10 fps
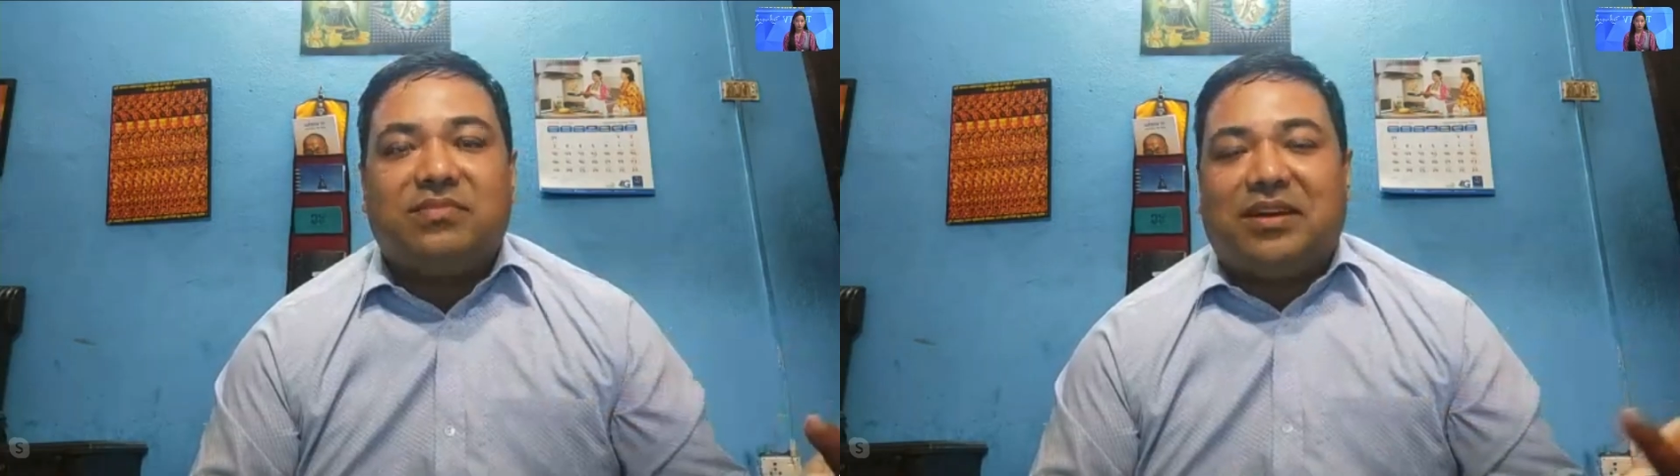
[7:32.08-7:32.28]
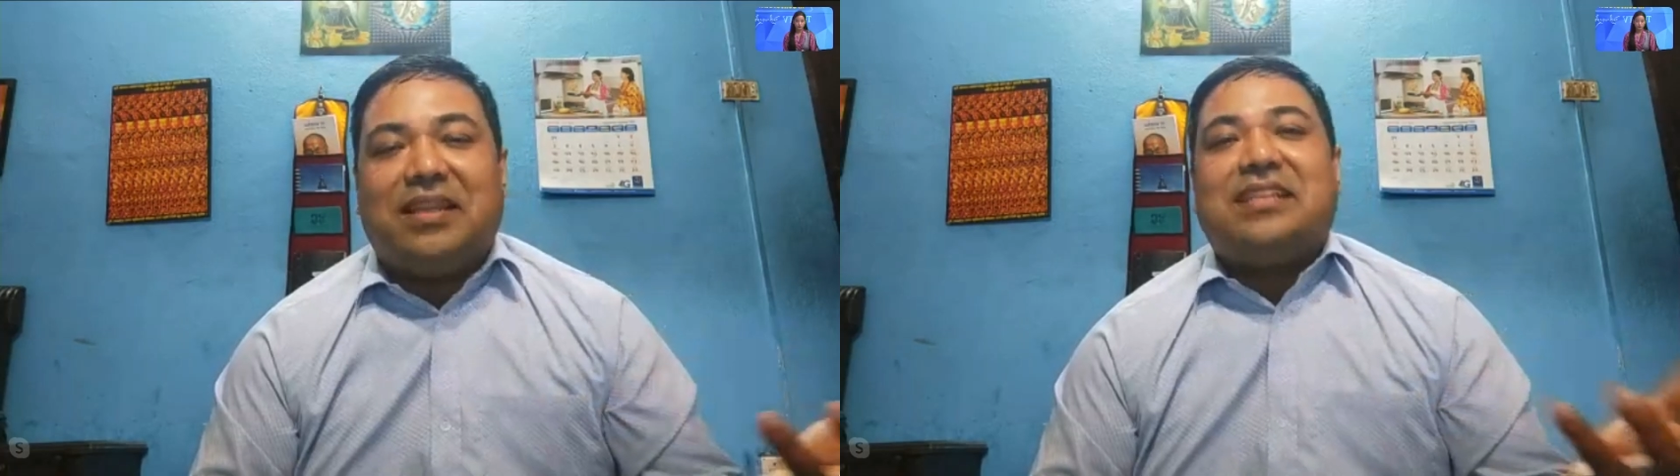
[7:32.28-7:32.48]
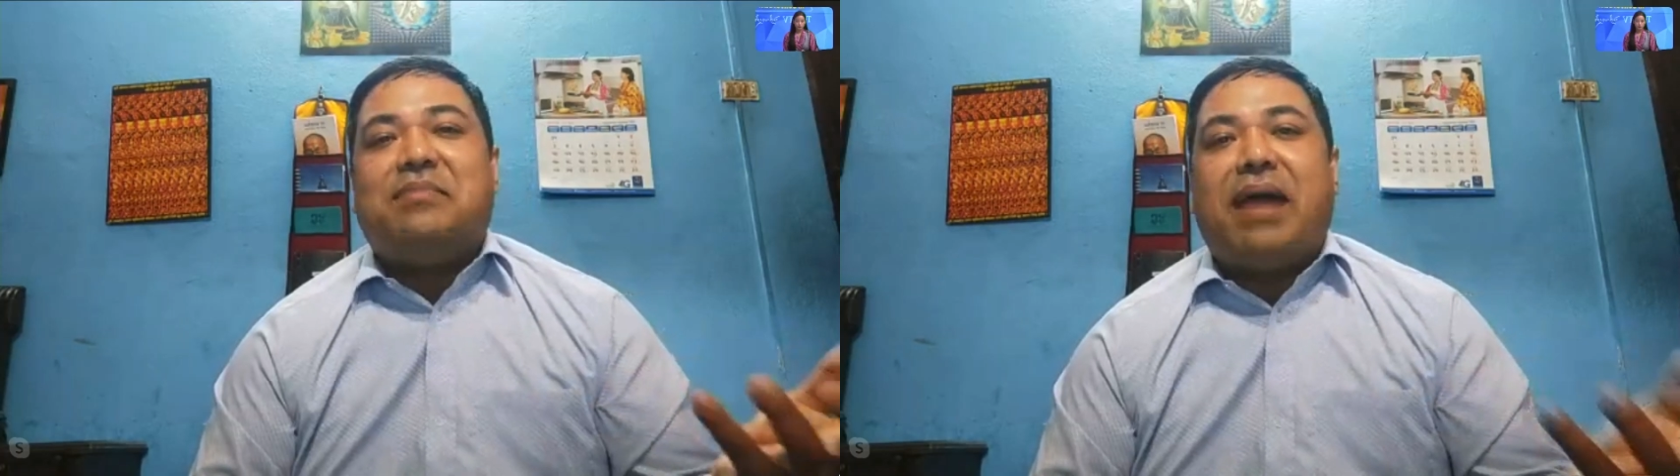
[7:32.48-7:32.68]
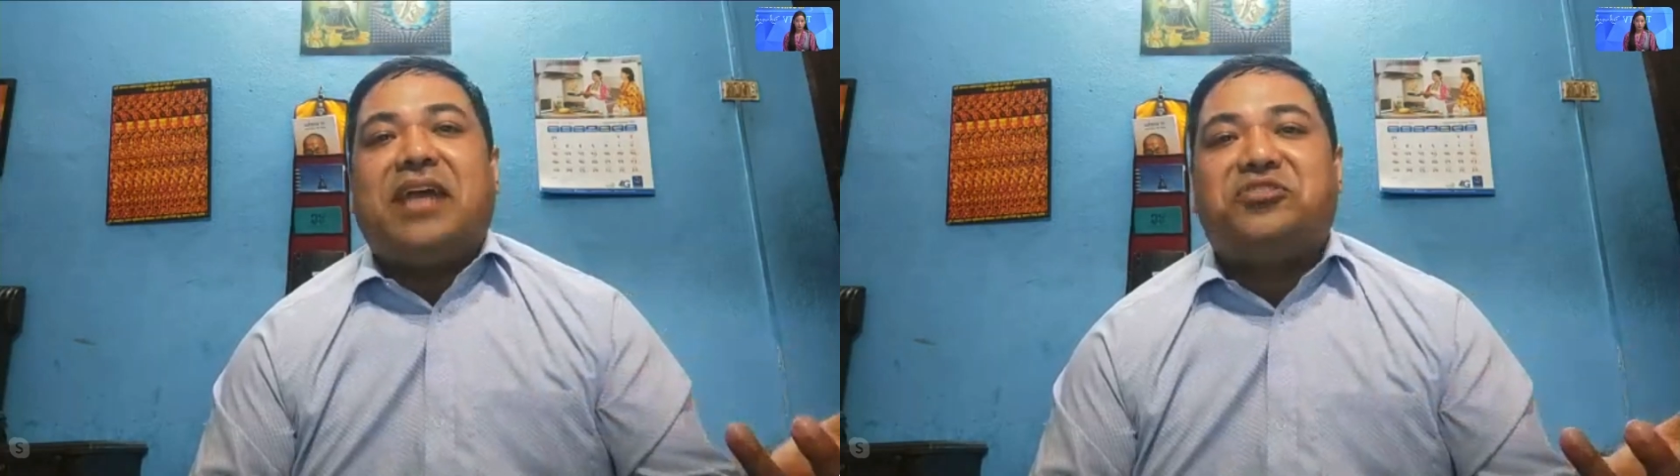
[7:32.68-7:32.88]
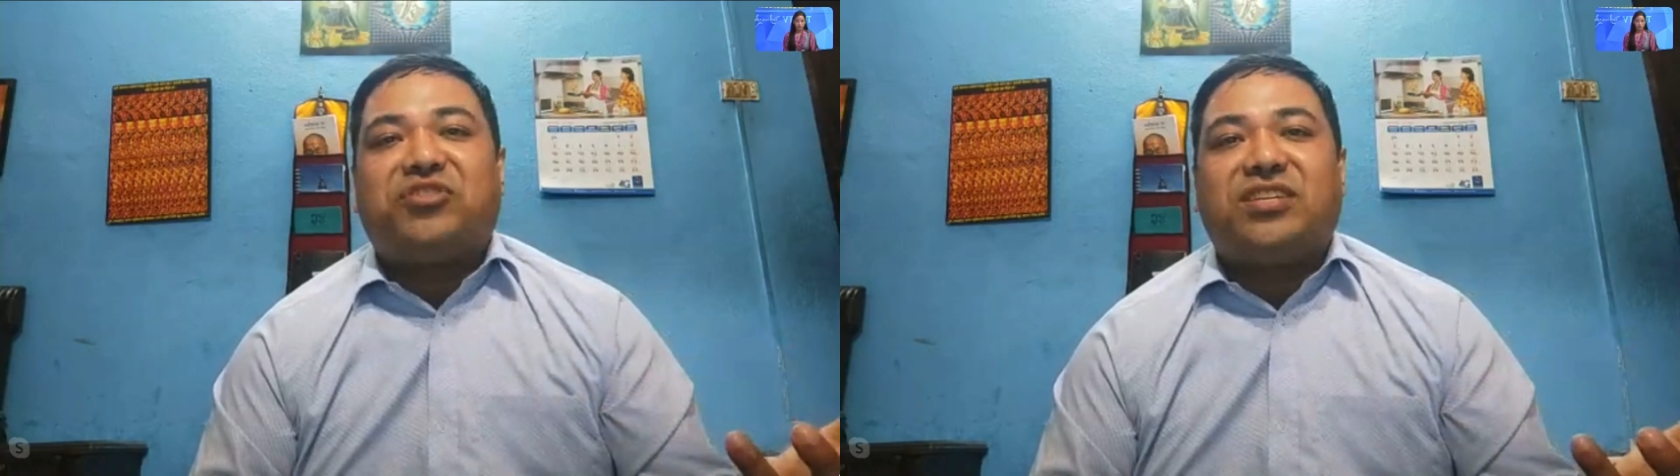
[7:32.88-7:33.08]
collect the
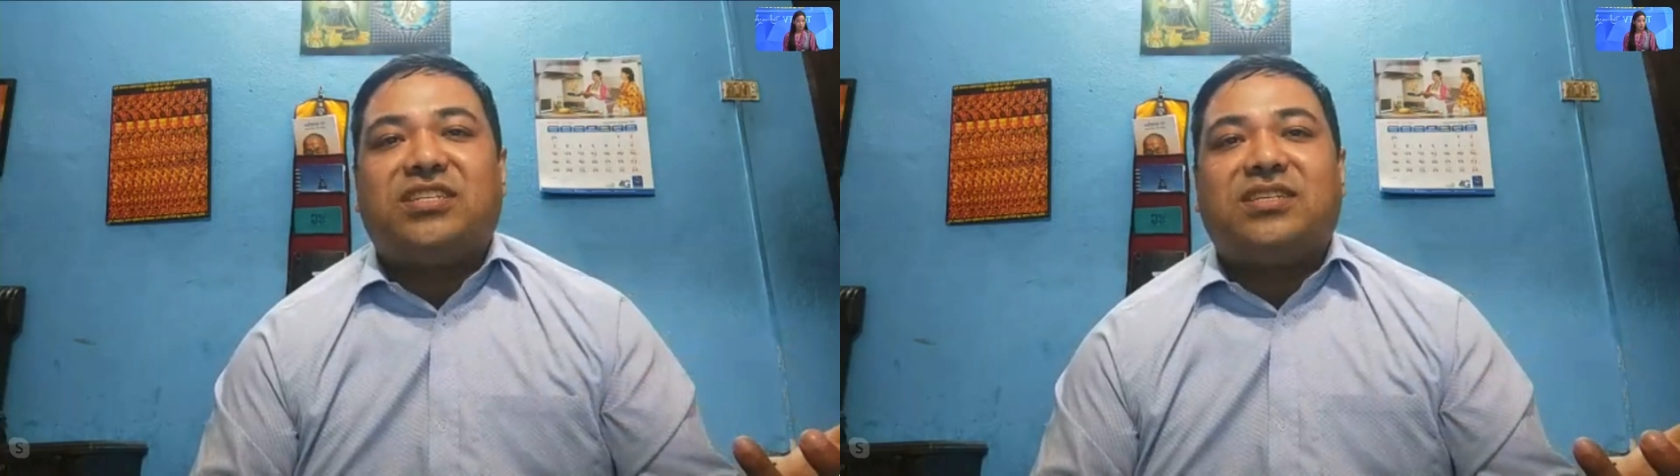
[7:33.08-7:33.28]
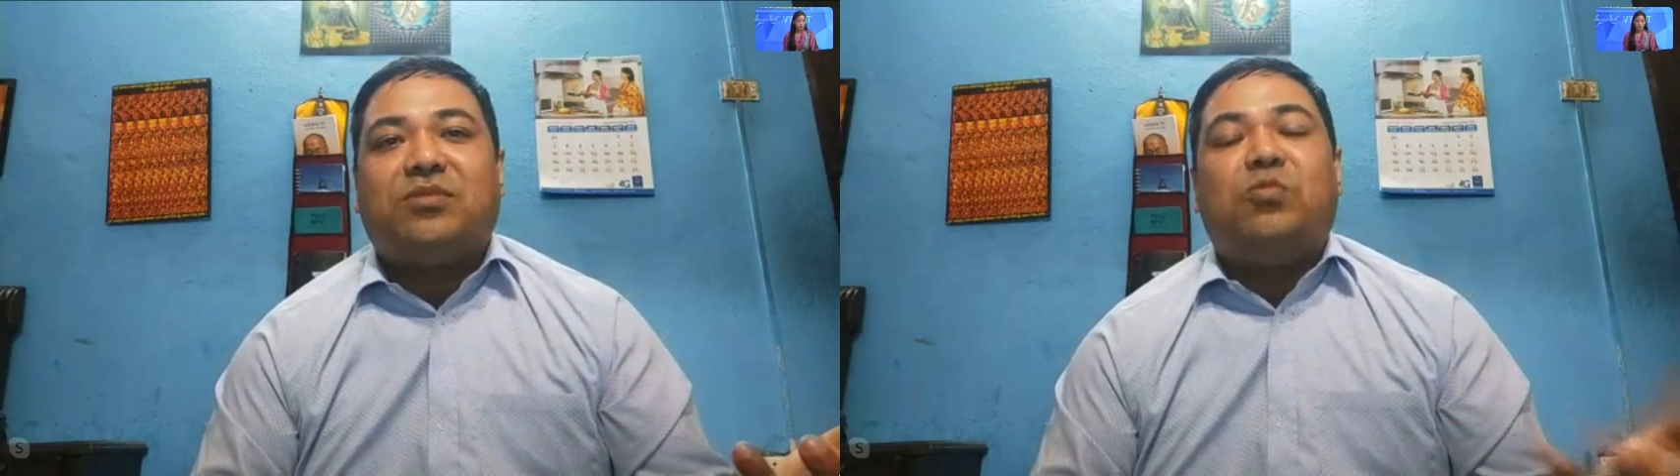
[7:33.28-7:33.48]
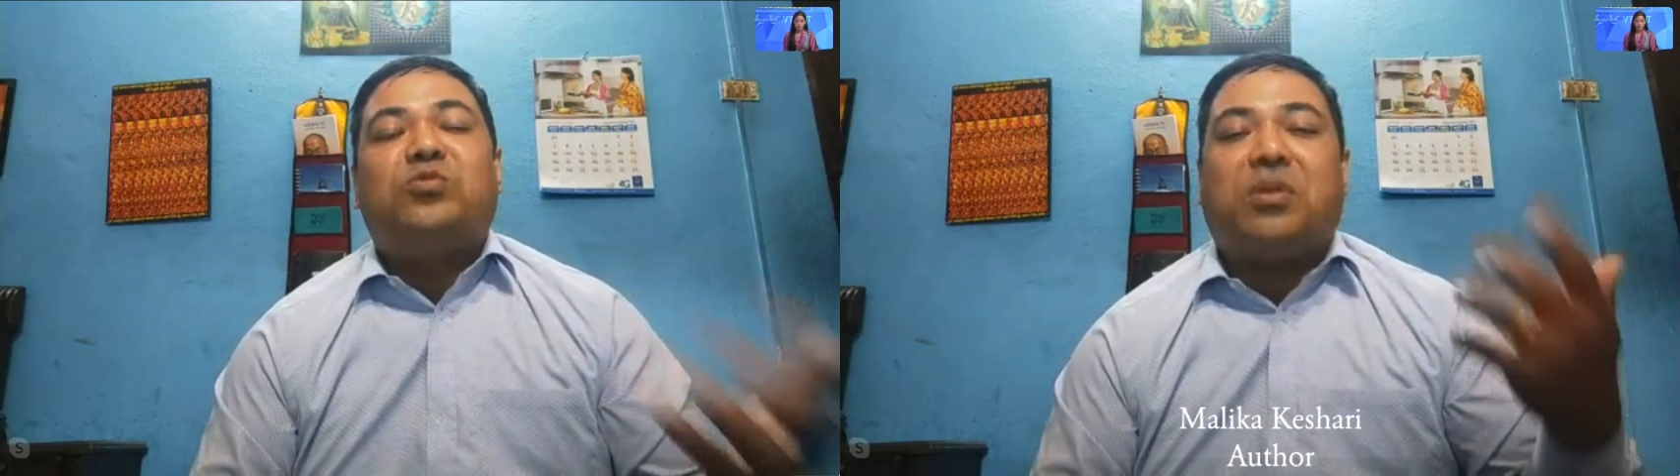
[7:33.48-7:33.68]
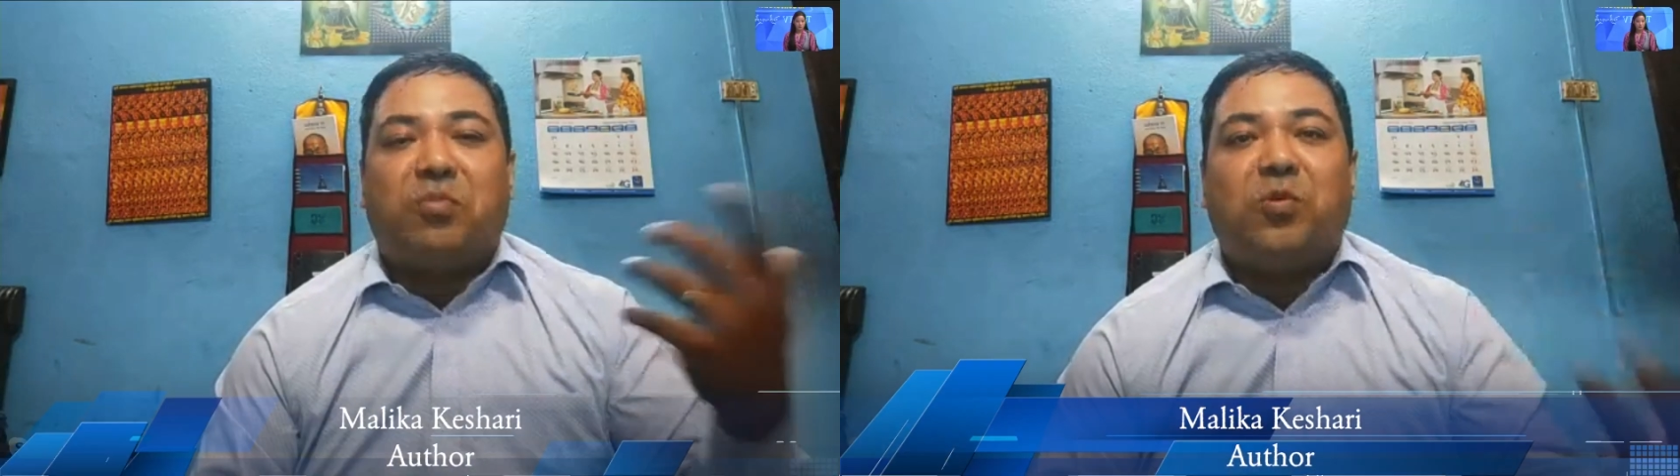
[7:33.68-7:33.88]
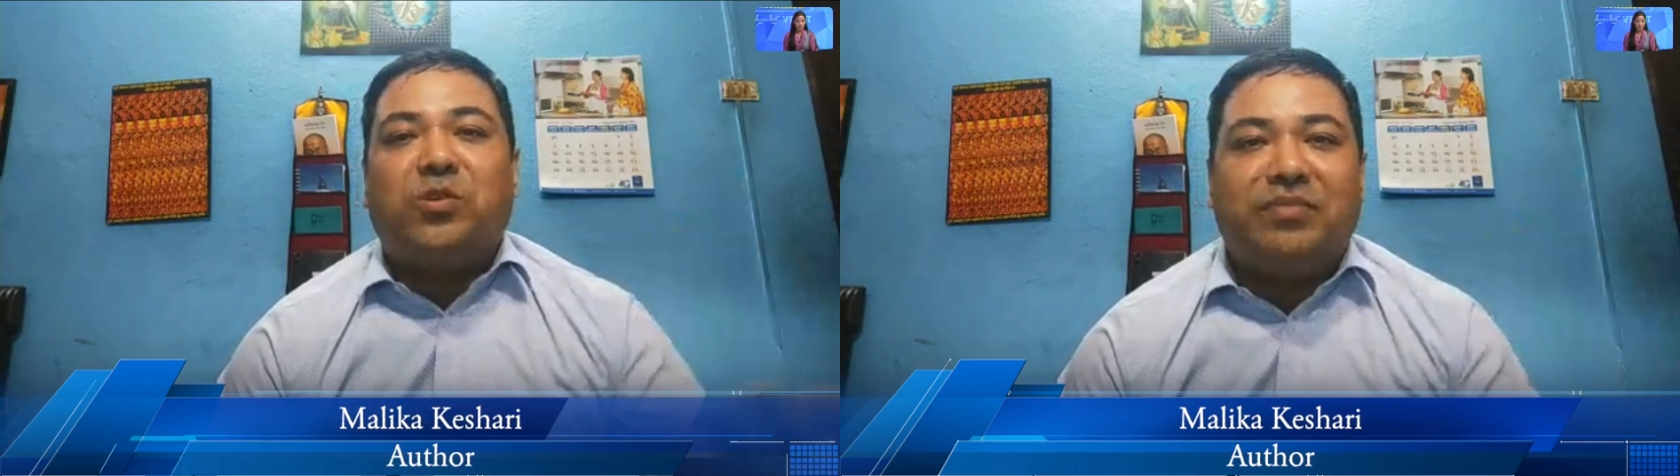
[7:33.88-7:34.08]
messages, who support